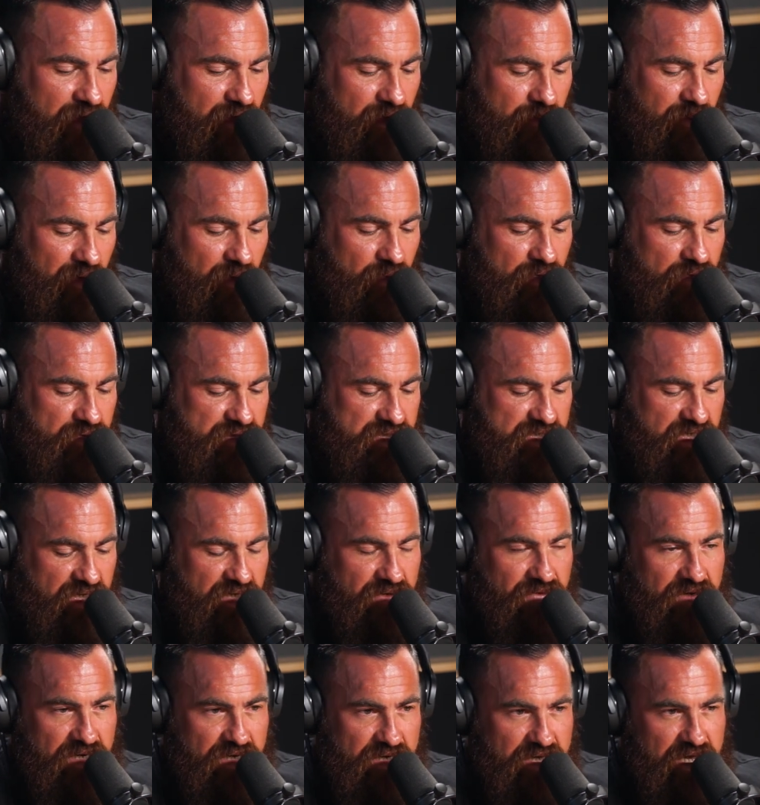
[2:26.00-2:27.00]
But we were
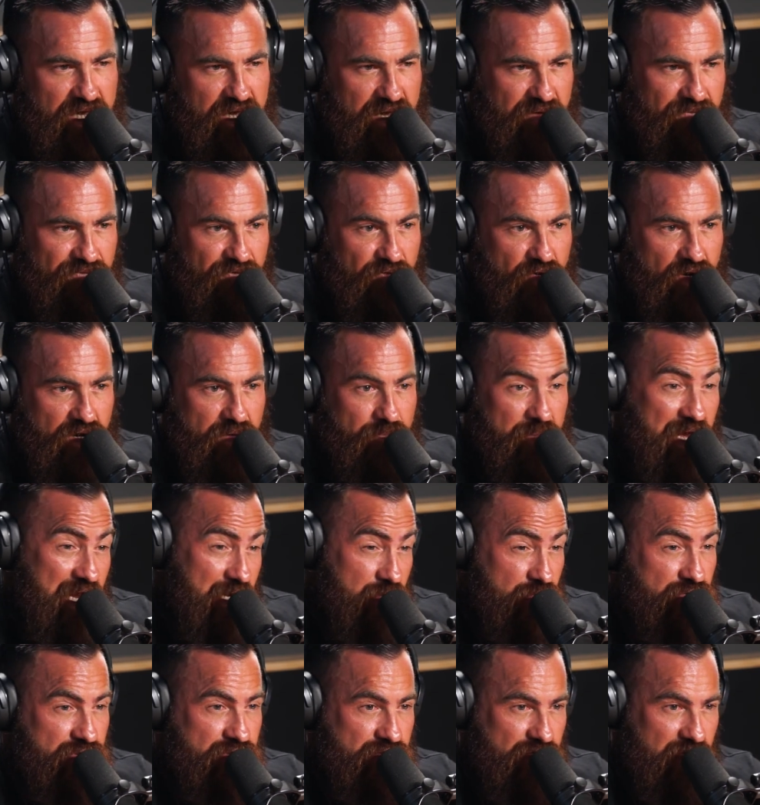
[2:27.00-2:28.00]
sitting around a campfire
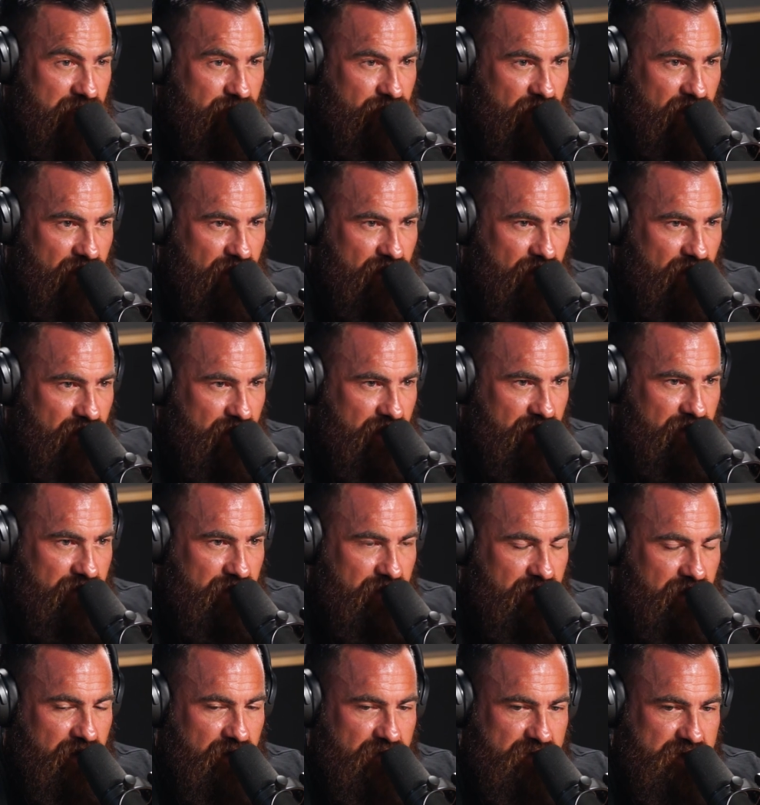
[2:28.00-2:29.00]
back on Stradbroke
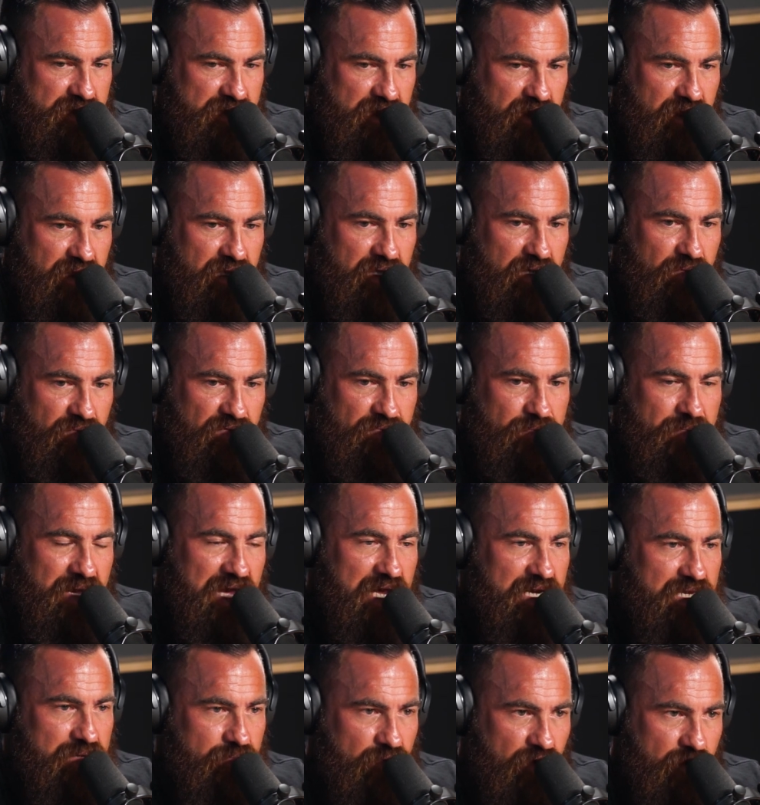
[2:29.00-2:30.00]
Island, and I was sitting there with
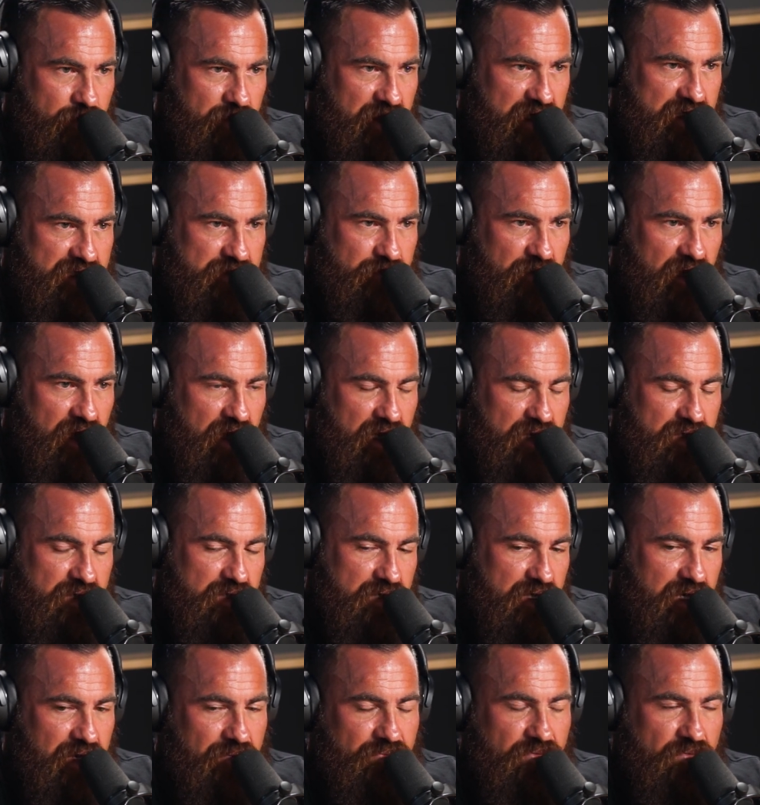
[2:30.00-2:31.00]
Maddie, my best mate,
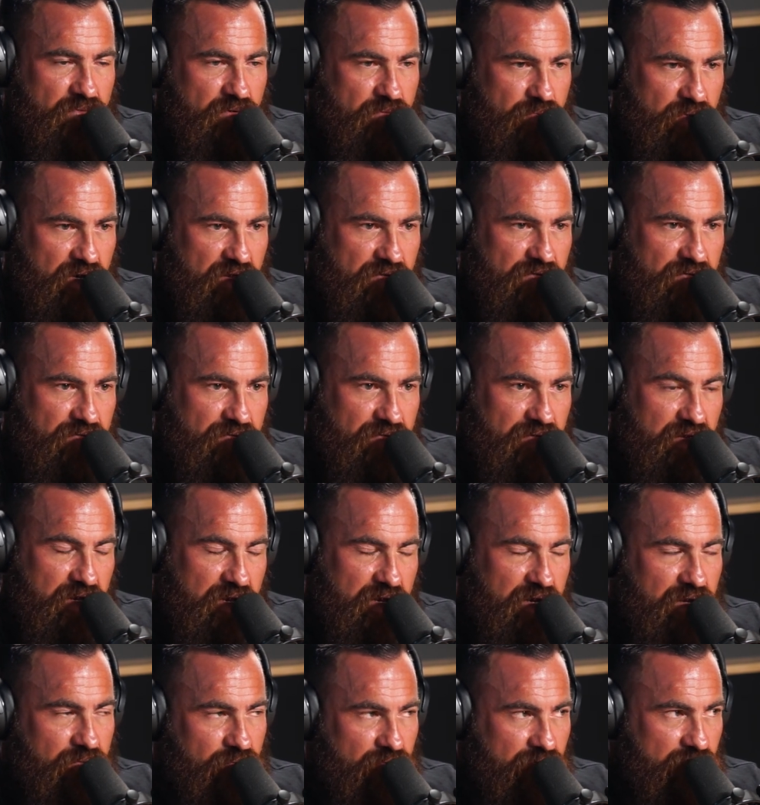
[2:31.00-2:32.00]
a couple of my brothers, and
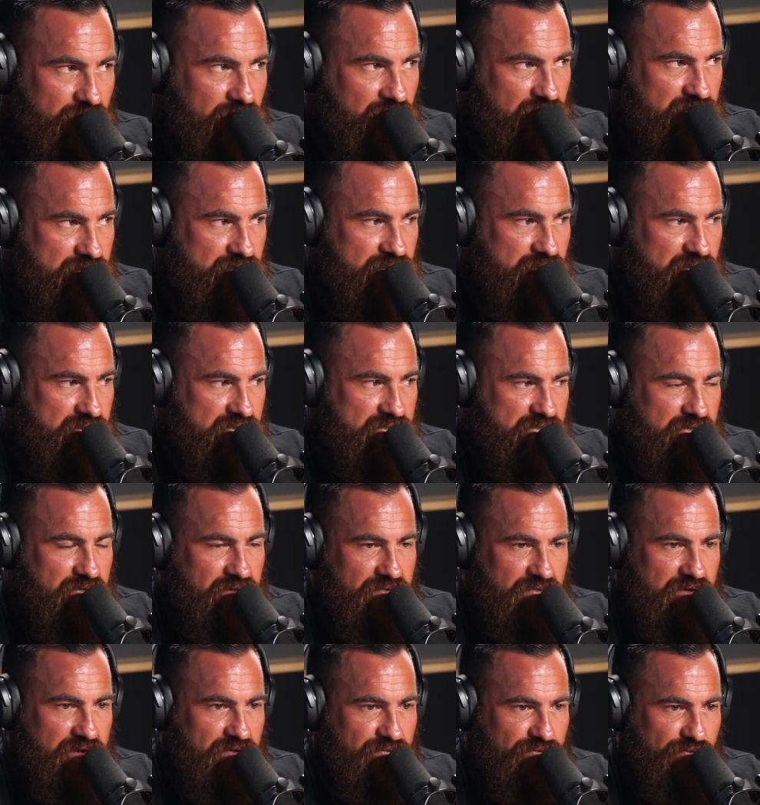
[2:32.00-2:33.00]
that, and we were literally
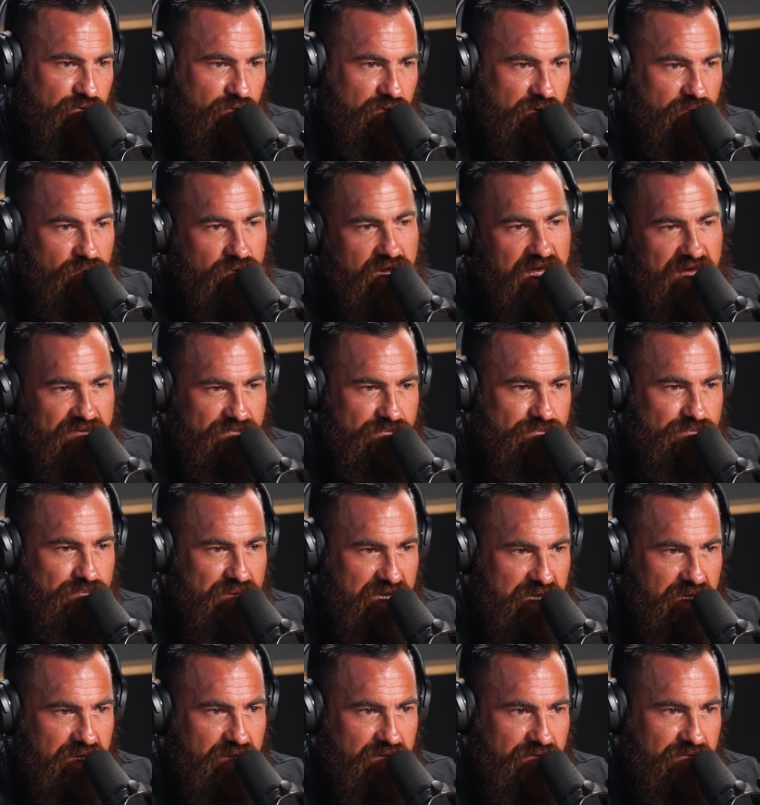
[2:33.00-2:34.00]
sitting around a fire, we we're having
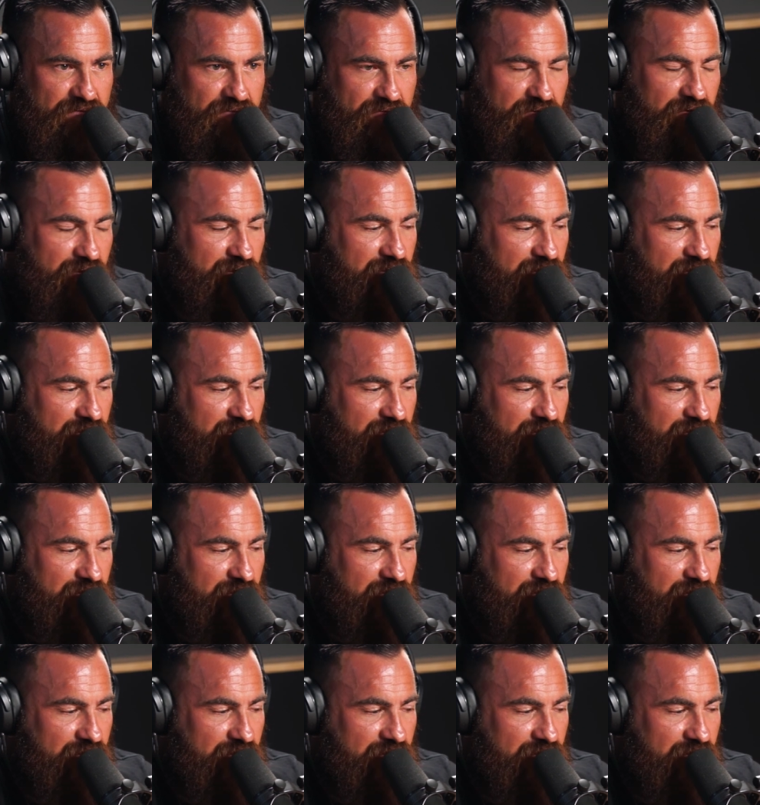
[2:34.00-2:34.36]
beers